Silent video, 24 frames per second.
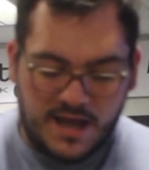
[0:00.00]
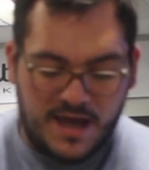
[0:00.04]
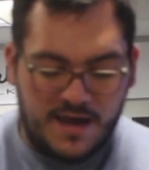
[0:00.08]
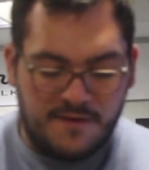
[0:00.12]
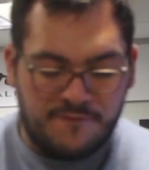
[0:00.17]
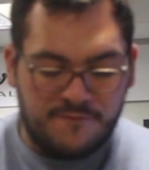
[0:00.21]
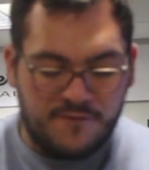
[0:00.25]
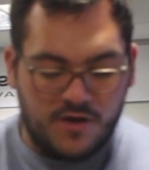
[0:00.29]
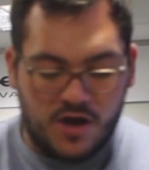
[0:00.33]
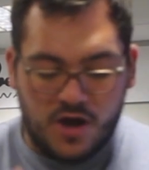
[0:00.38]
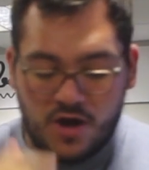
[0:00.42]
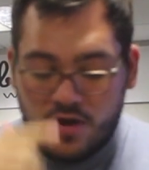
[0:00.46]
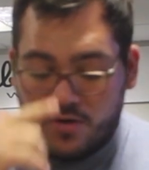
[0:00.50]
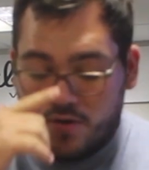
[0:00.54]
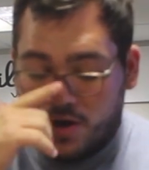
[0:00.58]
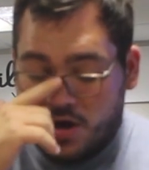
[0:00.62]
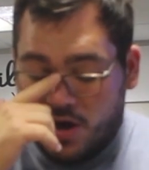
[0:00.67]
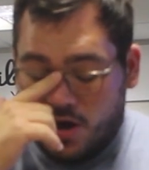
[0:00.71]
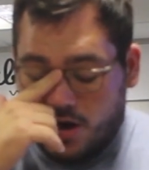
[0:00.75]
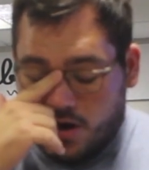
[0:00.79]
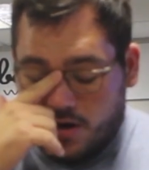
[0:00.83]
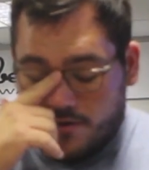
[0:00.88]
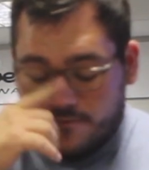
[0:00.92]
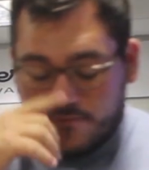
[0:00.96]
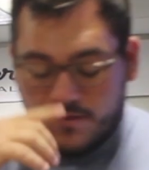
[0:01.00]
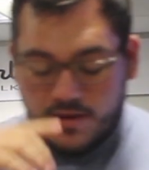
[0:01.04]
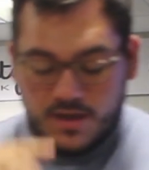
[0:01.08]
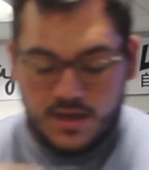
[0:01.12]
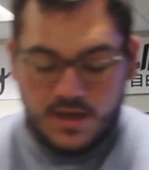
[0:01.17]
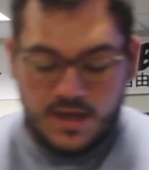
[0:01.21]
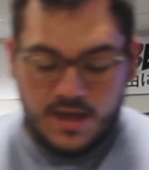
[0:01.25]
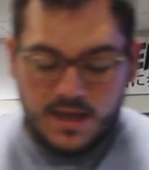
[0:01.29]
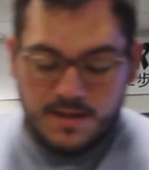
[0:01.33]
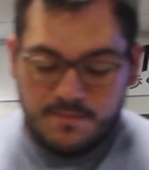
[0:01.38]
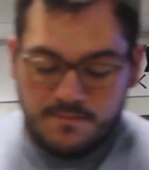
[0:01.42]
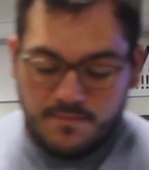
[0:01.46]
airflow of
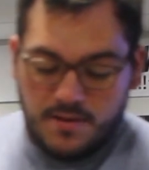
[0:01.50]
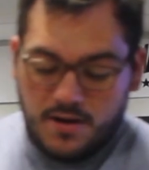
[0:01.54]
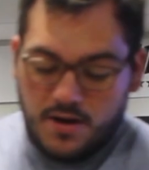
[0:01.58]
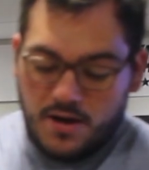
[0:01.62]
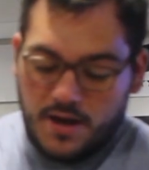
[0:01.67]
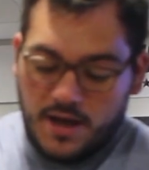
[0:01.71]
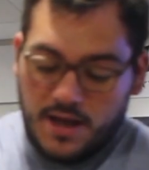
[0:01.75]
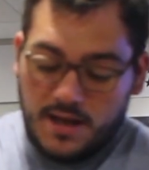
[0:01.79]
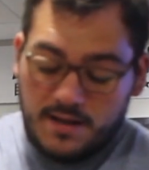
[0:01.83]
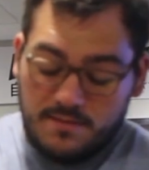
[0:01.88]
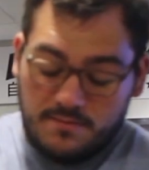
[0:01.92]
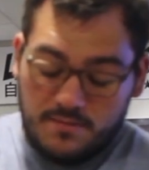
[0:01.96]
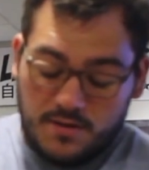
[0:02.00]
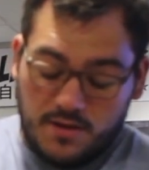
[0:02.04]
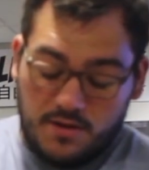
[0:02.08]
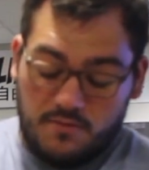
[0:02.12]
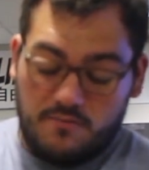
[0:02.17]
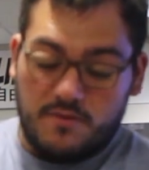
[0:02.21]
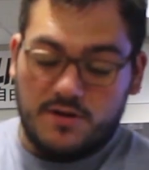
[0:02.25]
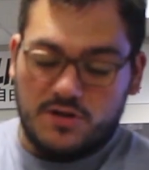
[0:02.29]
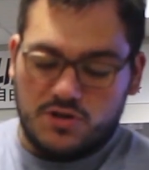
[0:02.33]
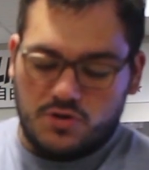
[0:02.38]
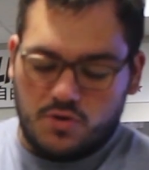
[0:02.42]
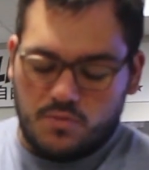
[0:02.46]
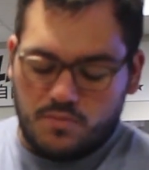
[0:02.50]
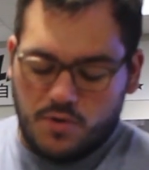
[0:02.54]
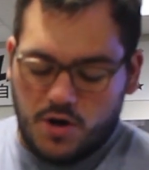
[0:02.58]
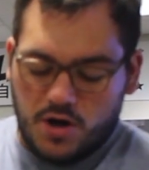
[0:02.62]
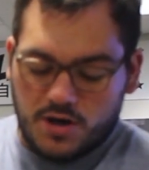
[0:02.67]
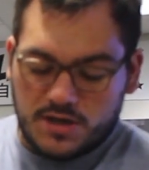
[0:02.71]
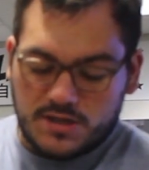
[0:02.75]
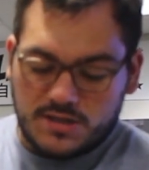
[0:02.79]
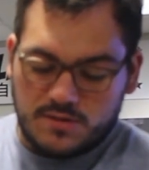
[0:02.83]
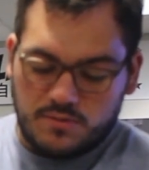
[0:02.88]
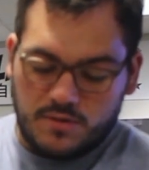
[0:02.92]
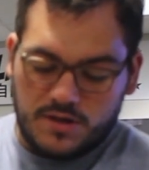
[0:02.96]
in the original
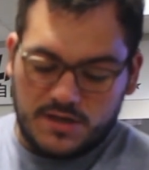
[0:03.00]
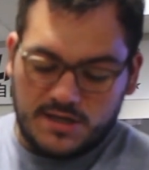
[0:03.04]
box,